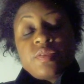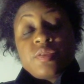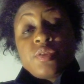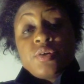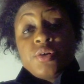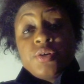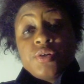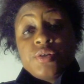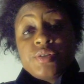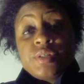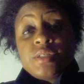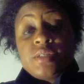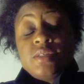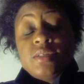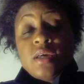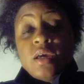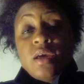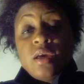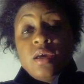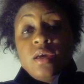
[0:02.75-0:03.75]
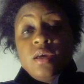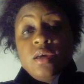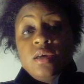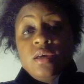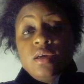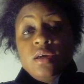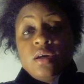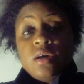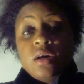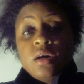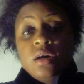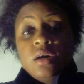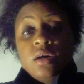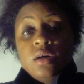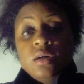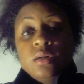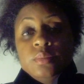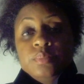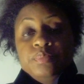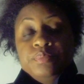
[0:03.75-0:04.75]
Thursday,
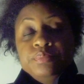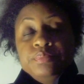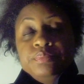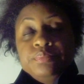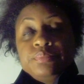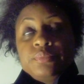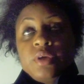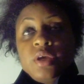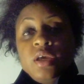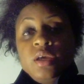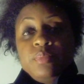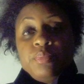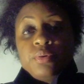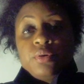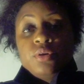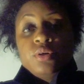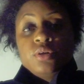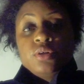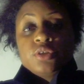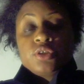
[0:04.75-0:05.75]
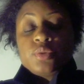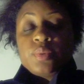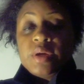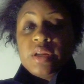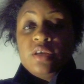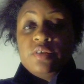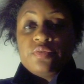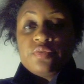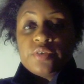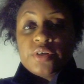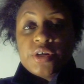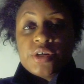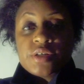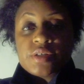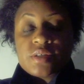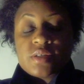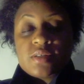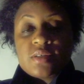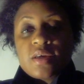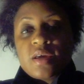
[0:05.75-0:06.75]
um, April twenty-first,